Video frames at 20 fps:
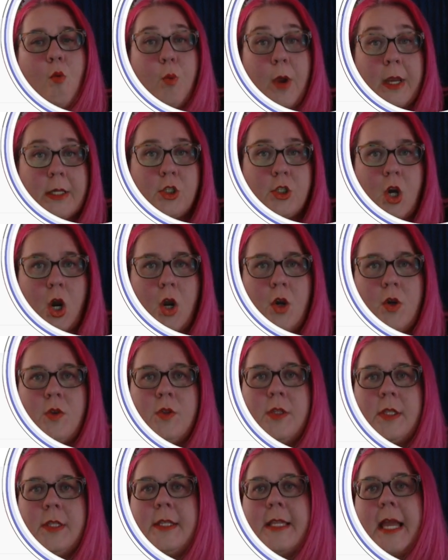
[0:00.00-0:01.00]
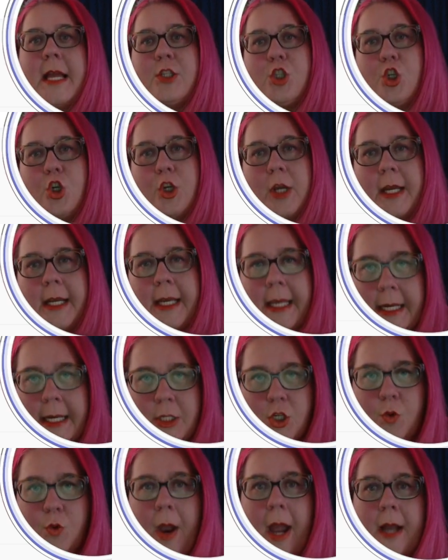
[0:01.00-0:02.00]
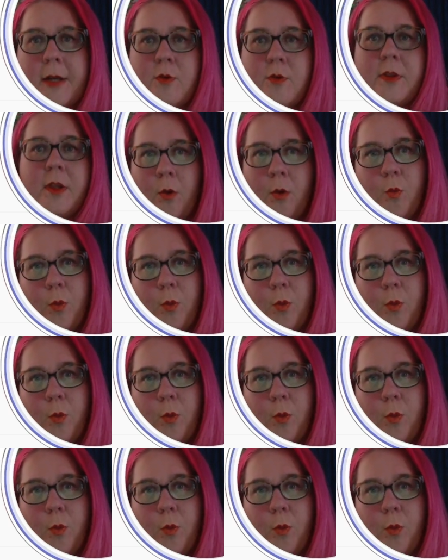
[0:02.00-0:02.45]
window that you can interact with them.